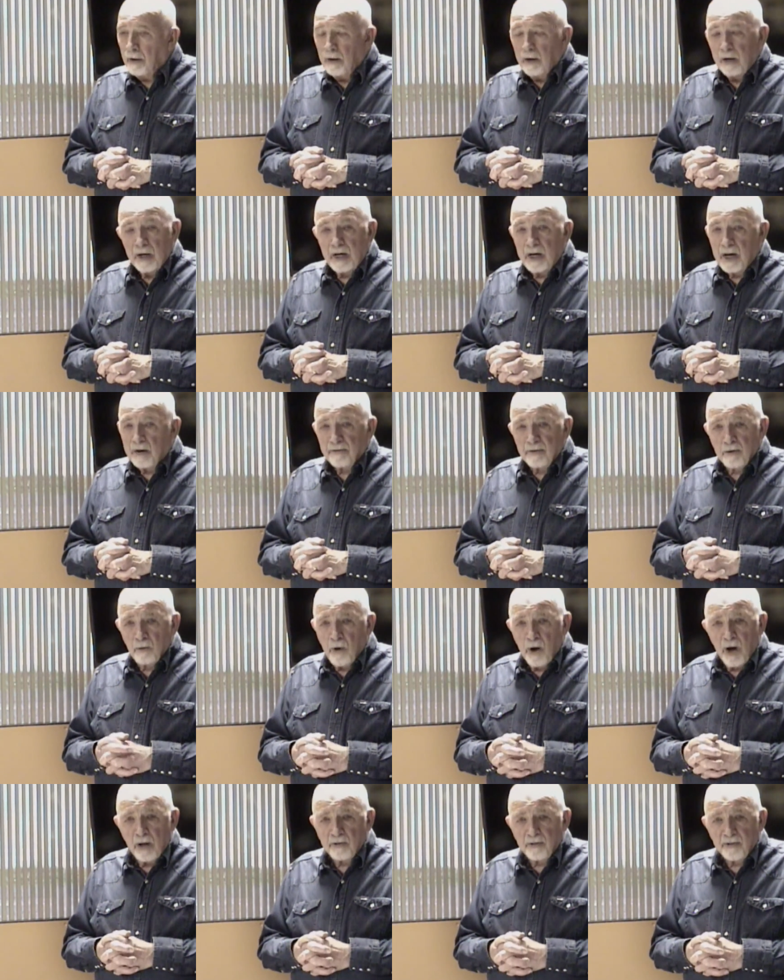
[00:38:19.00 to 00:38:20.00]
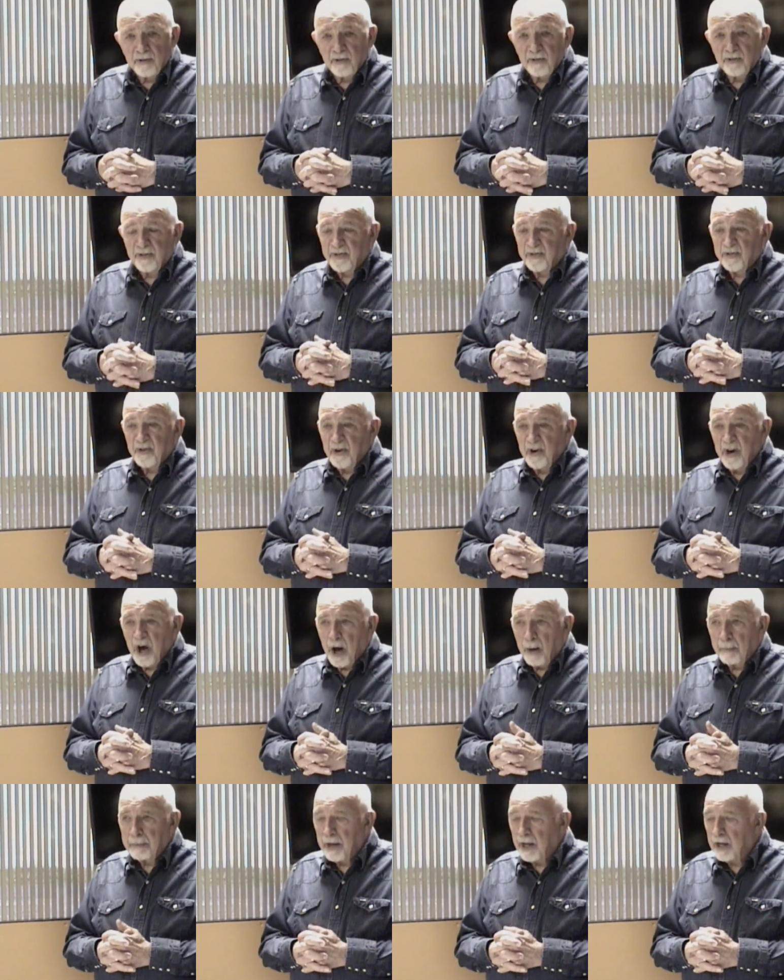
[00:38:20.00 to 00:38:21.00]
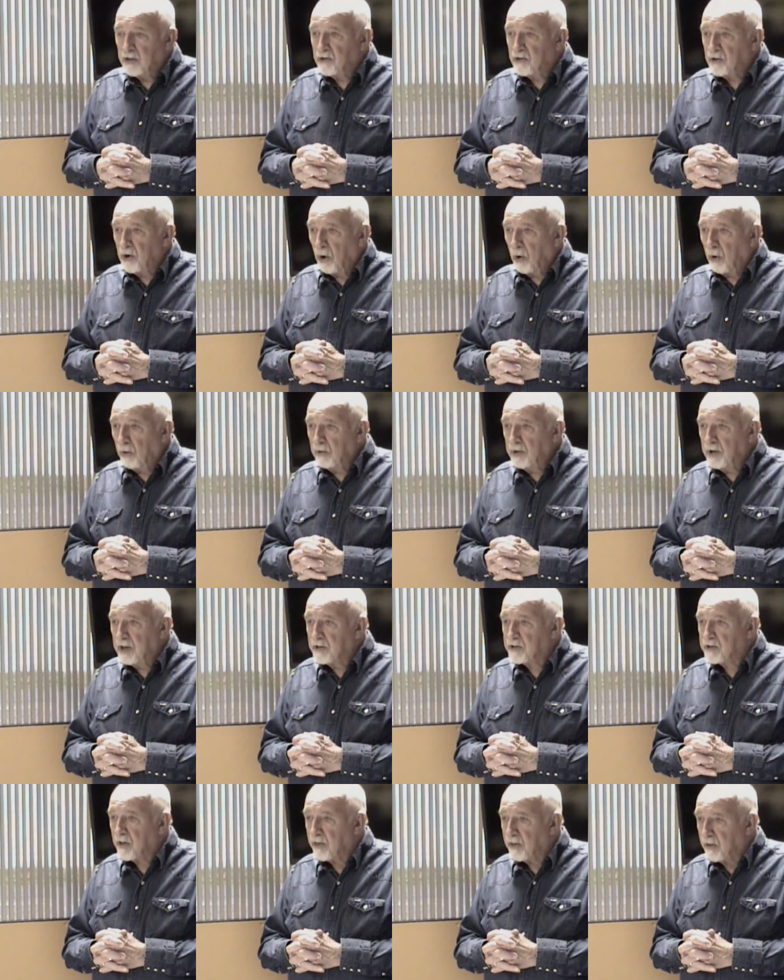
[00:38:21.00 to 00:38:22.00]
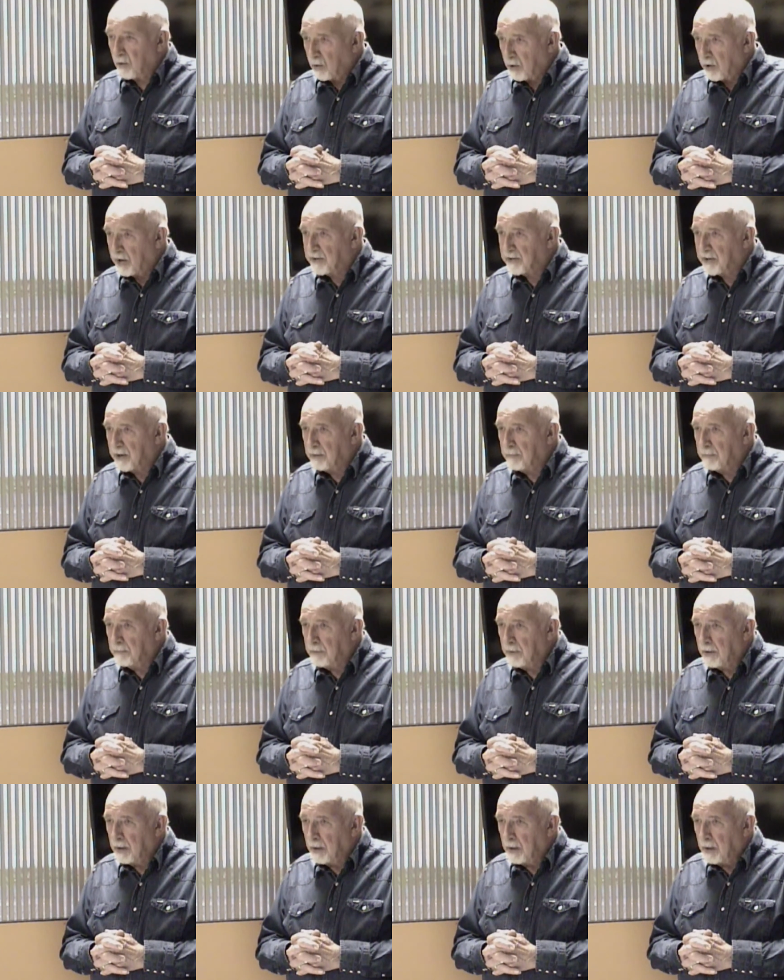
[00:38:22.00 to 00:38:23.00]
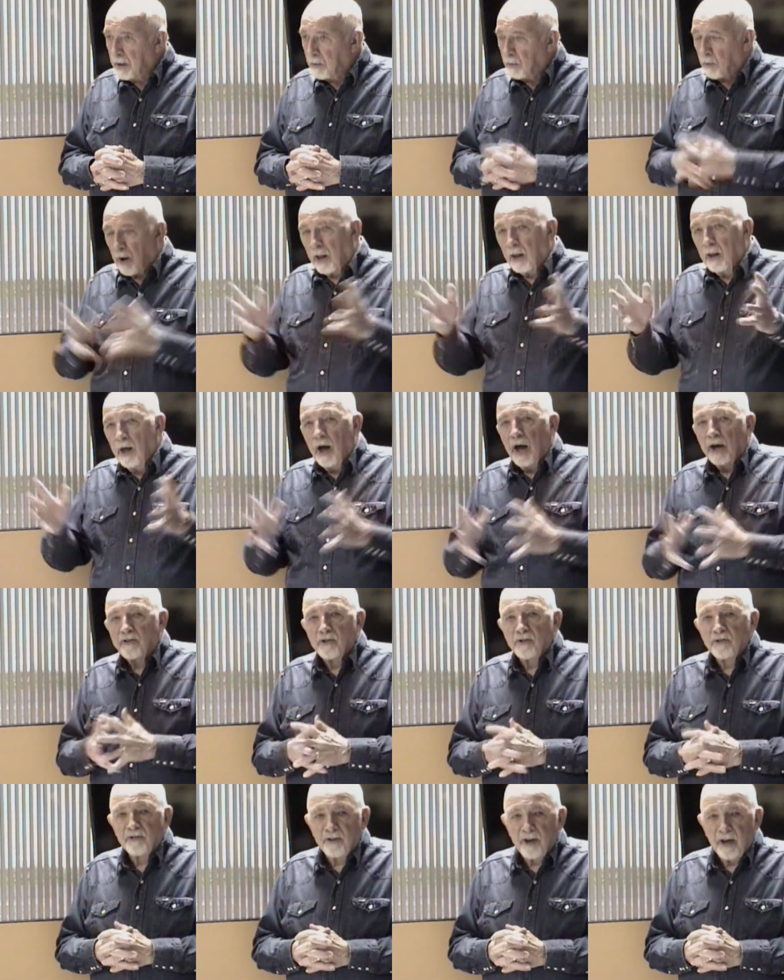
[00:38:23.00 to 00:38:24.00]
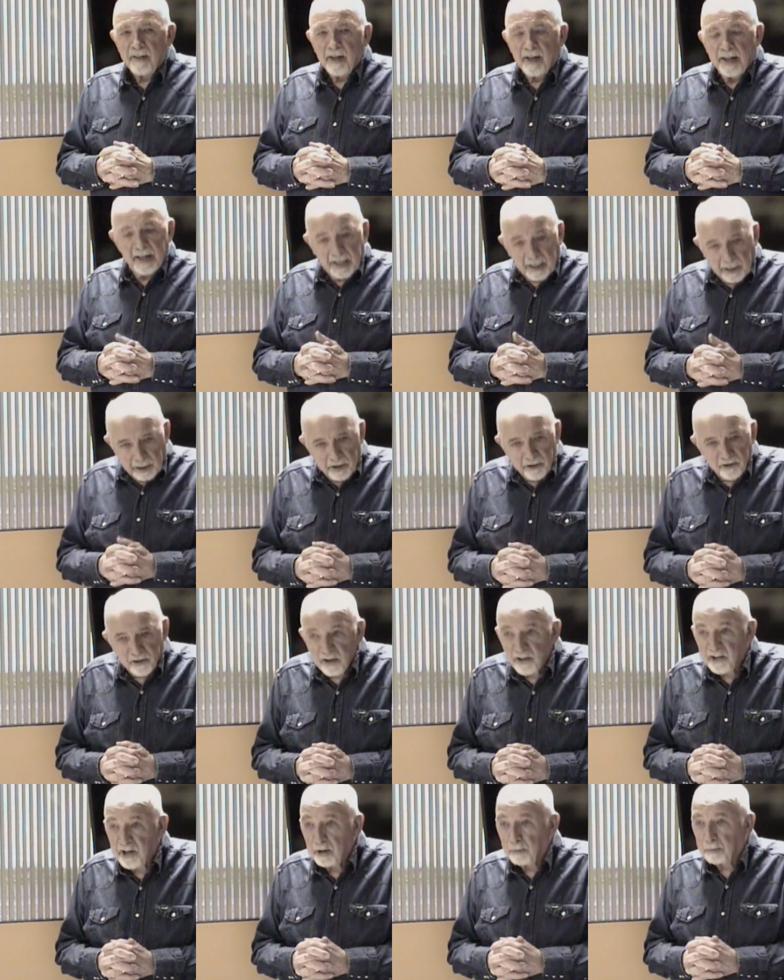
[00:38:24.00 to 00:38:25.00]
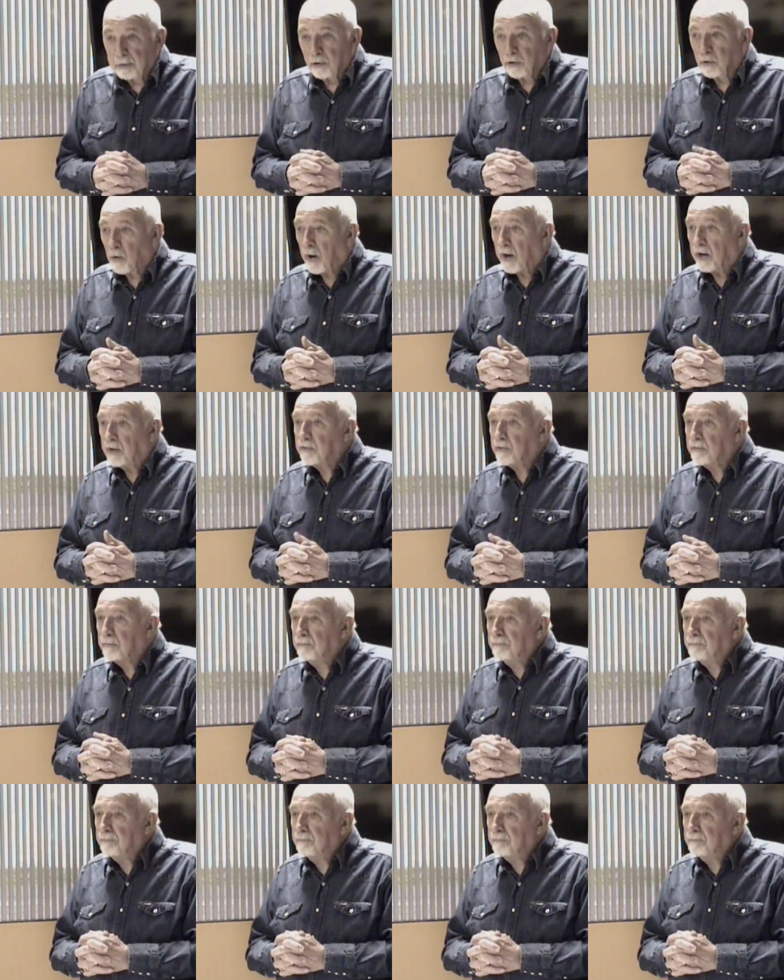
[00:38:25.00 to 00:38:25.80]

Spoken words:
He never once stood up and showed his authority. Well, I shouldn't say that. He cleansed the temple twice